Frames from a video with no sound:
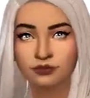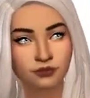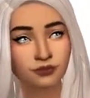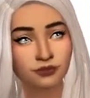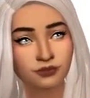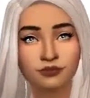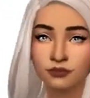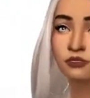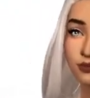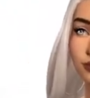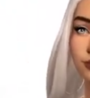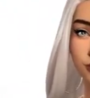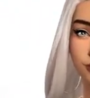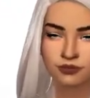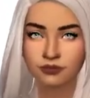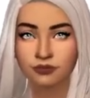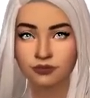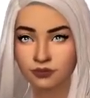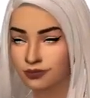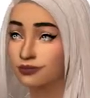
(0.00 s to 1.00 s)
a bit
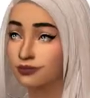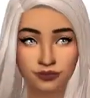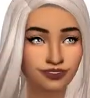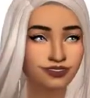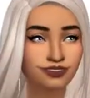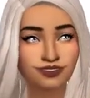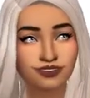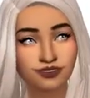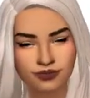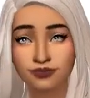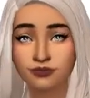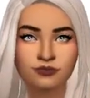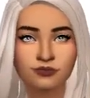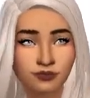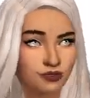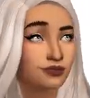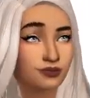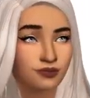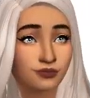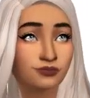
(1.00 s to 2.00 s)
with her outfits,
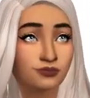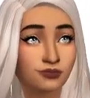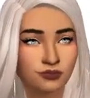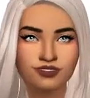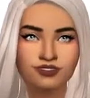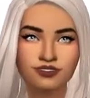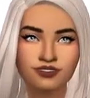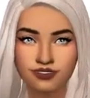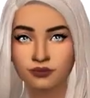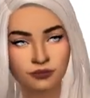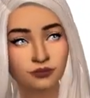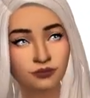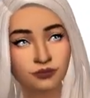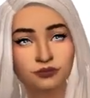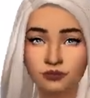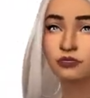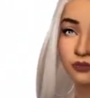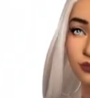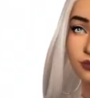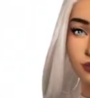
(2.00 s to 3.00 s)
but
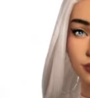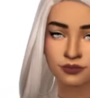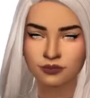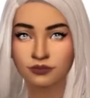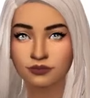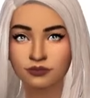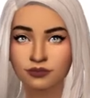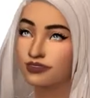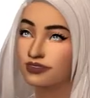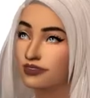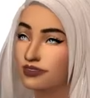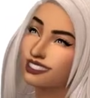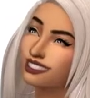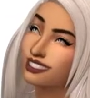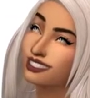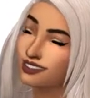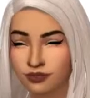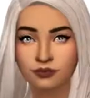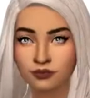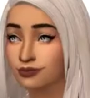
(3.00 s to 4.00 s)
I really
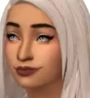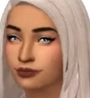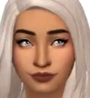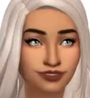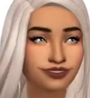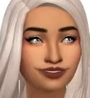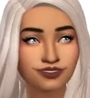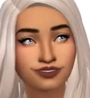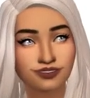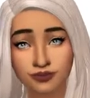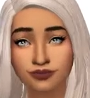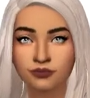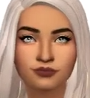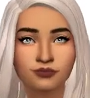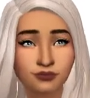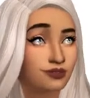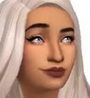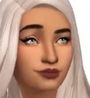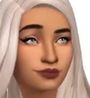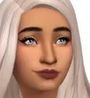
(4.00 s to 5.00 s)
hope you like her
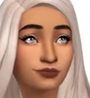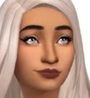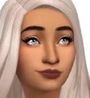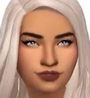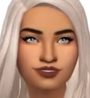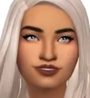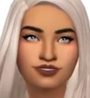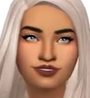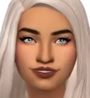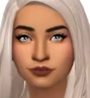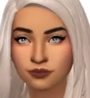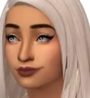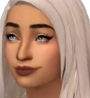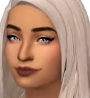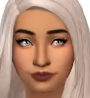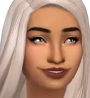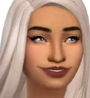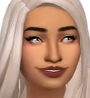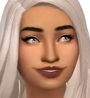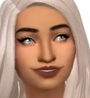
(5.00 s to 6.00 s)
outfits because
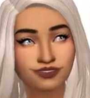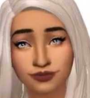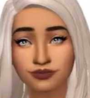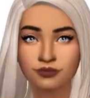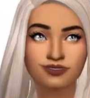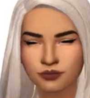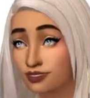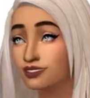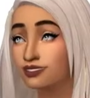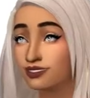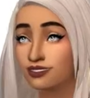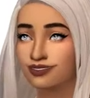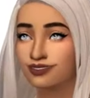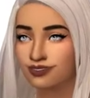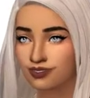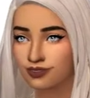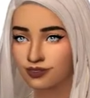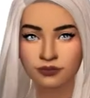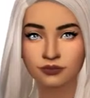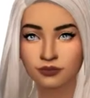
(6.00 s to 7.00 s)
I think I
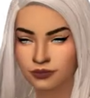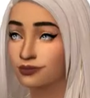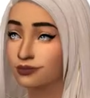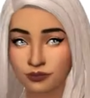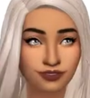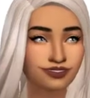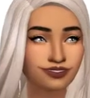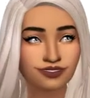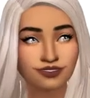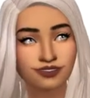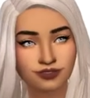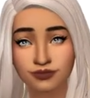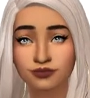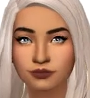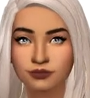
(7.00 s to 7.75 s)
managed in the end,